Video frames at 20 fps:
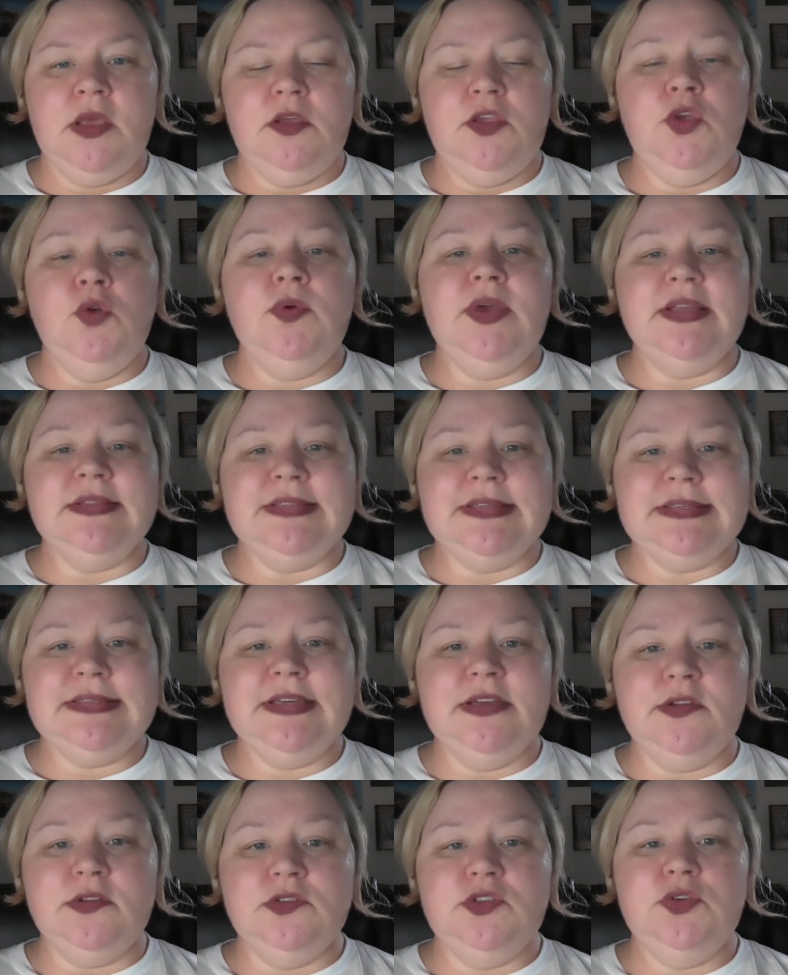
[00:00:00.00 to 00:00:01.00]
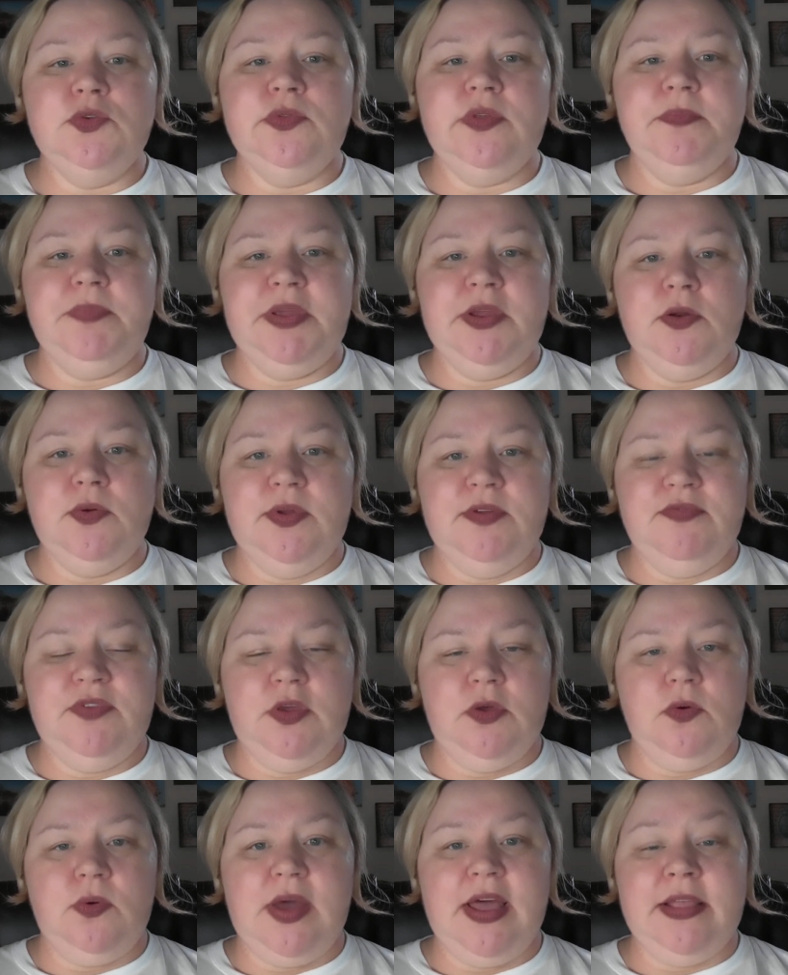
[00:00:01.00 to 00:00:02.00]
you can still do the peer
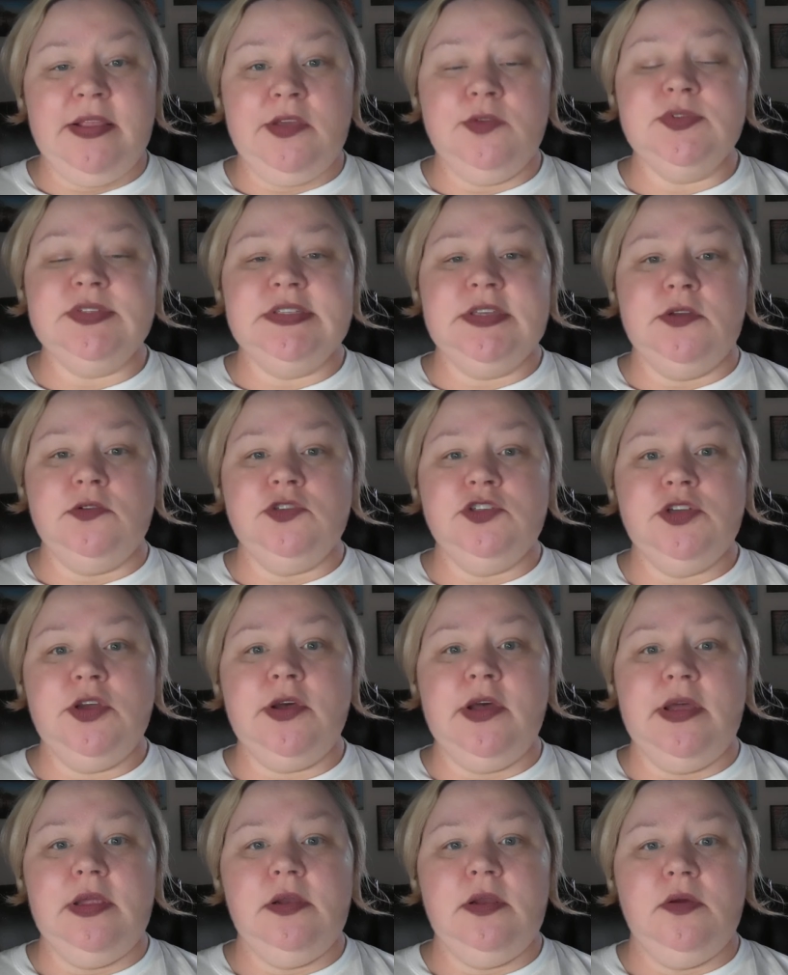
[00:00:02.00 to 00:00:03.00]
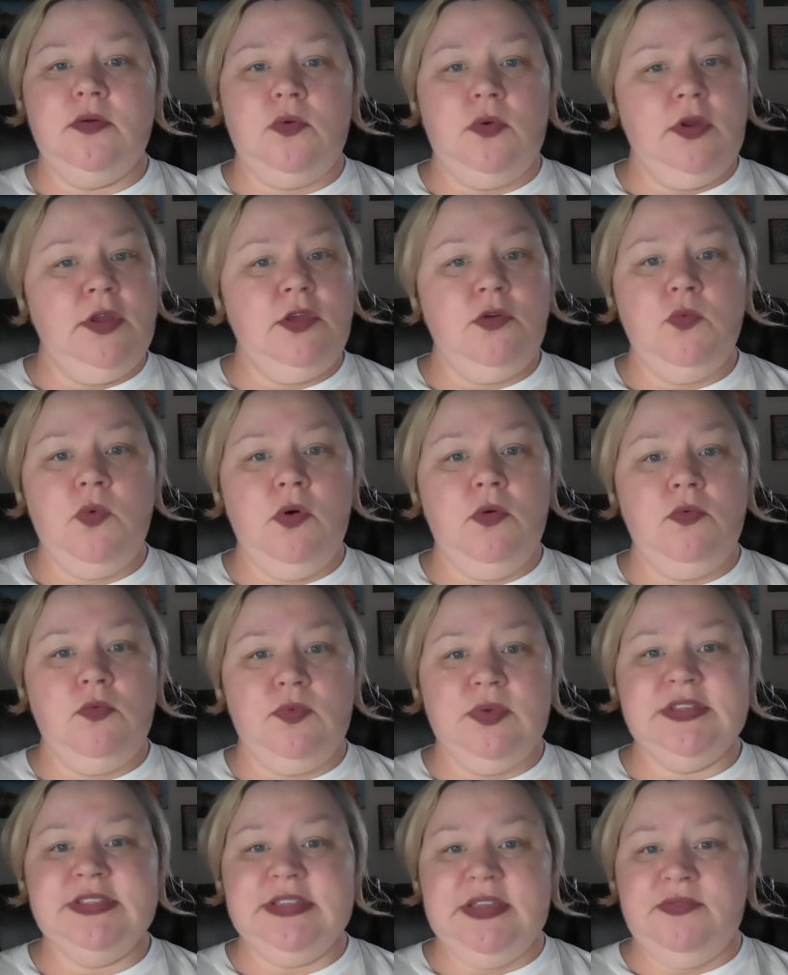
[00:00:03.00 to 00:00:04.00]
review, and you still should, or you won't
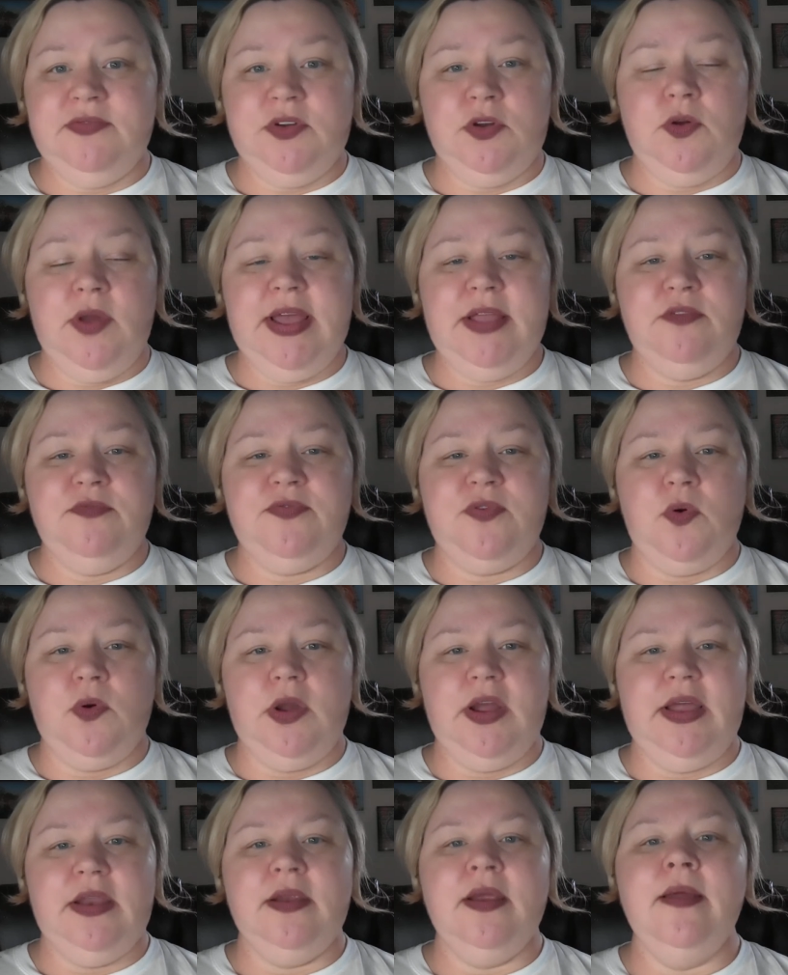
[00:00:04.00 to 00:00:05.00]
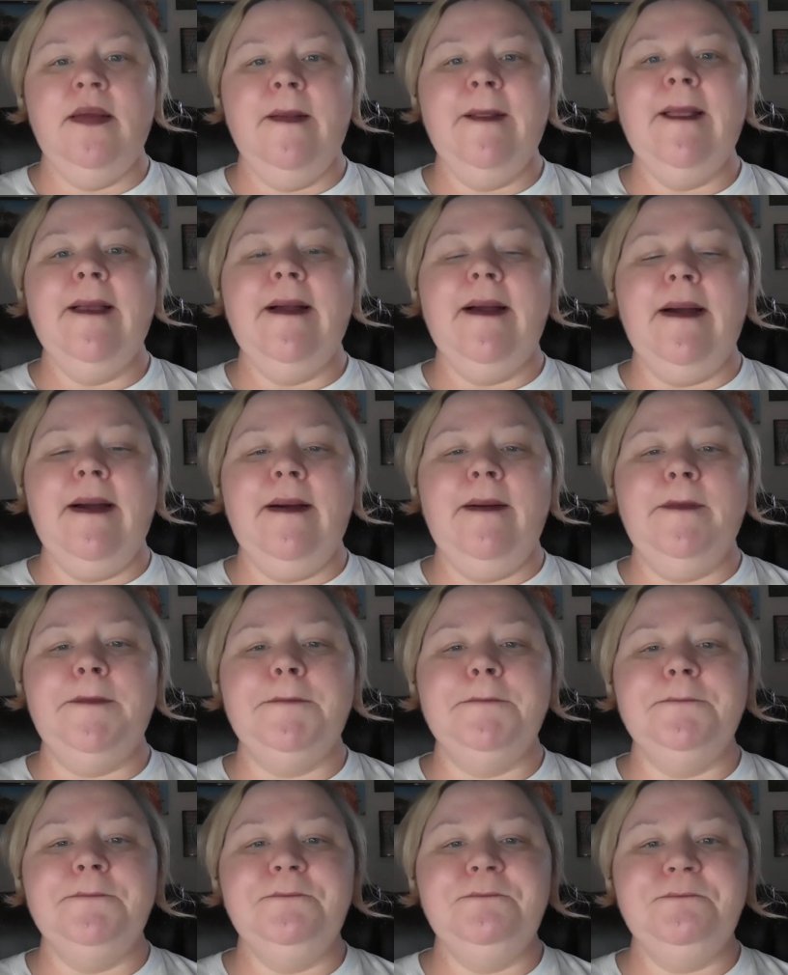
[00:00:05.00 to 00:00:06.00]
receive a grade for it.
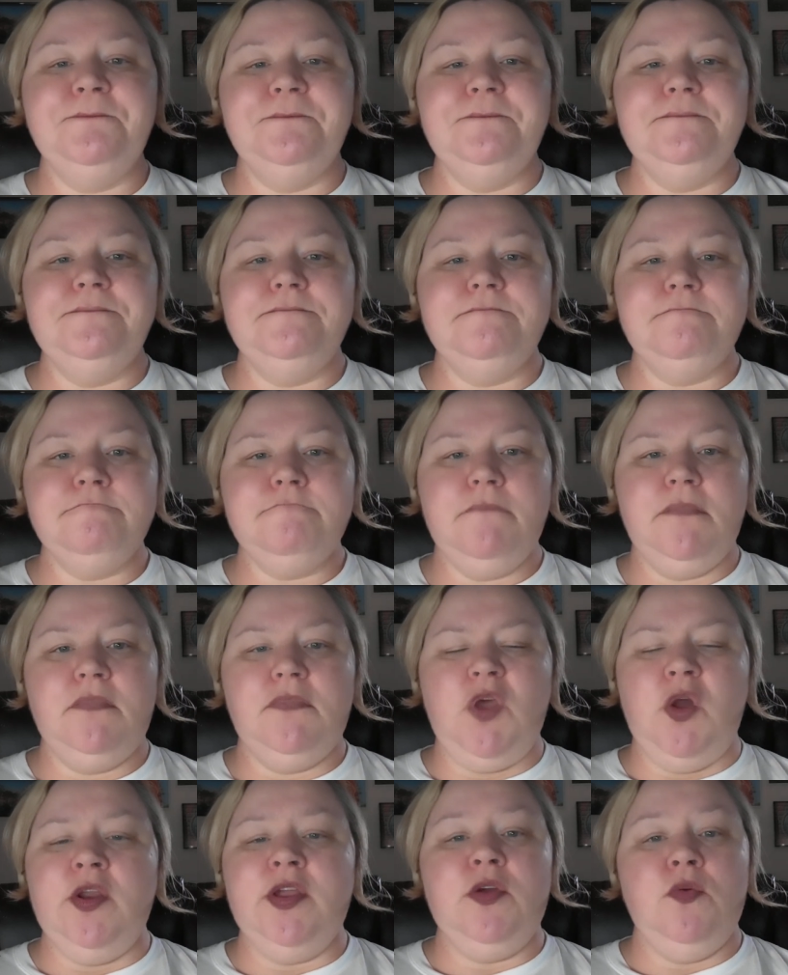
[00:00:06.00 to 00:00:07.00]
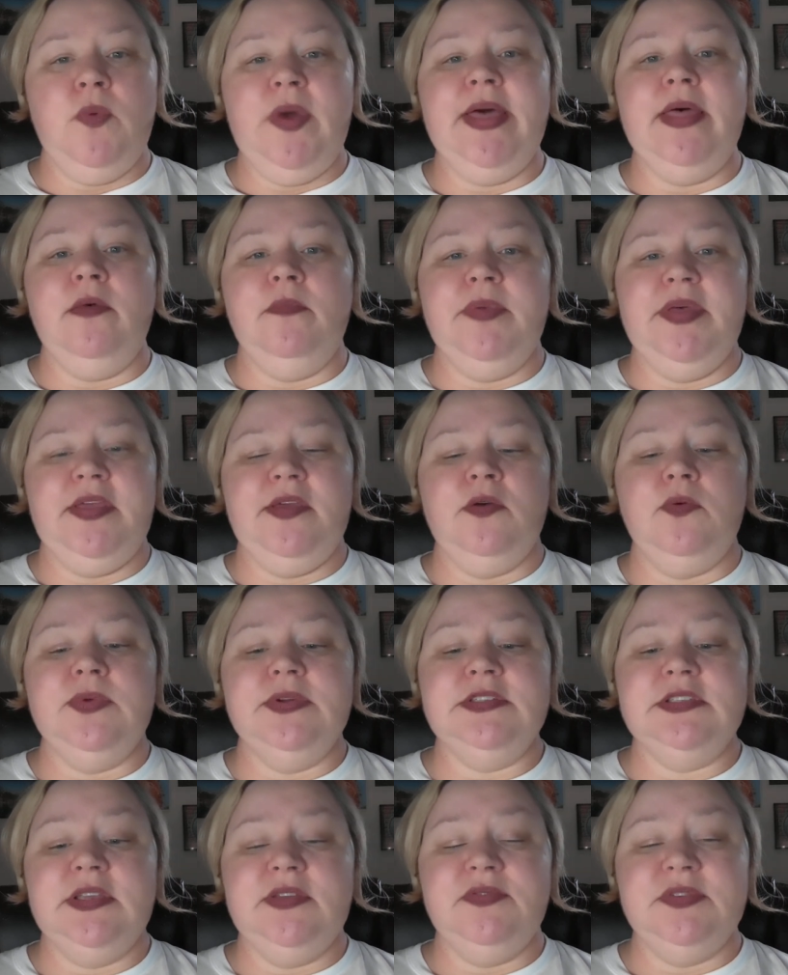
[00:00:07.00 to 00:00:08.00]
Or you will, but you'll
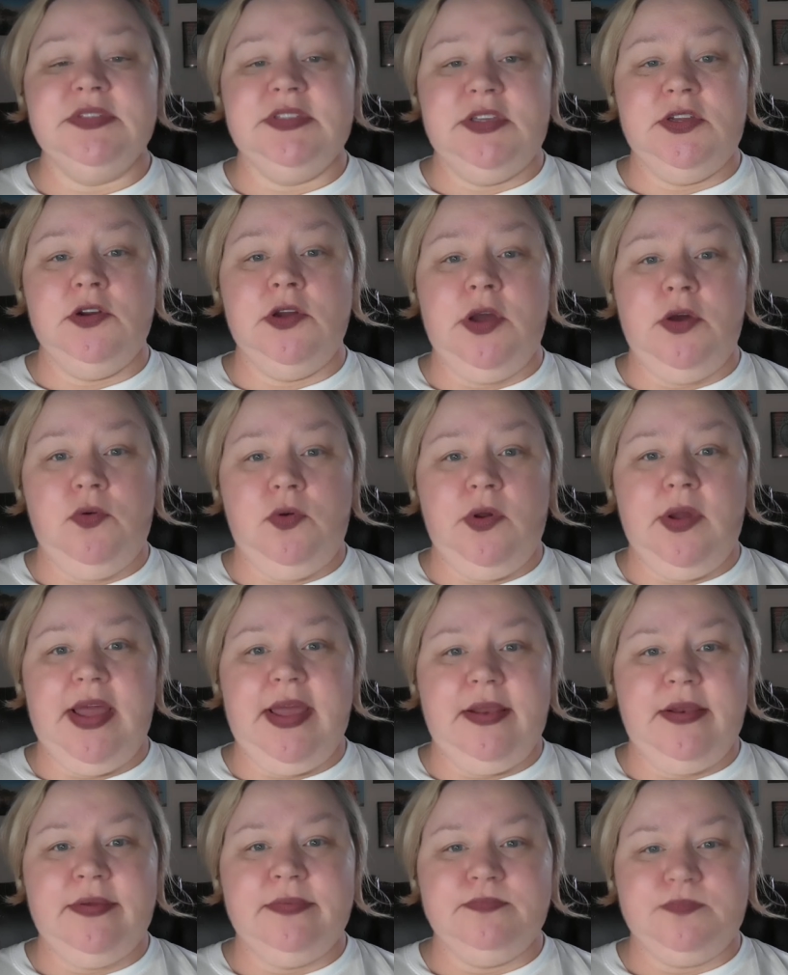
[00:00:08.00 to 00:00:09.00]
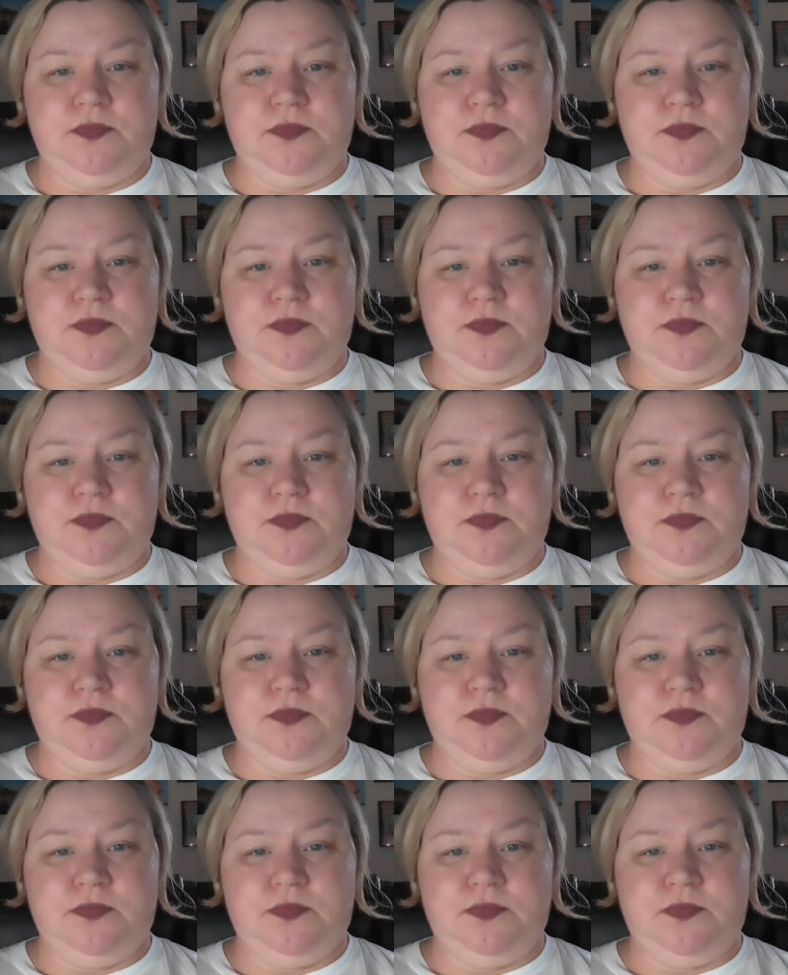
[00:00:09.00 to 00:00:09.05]
receive a 0 grade.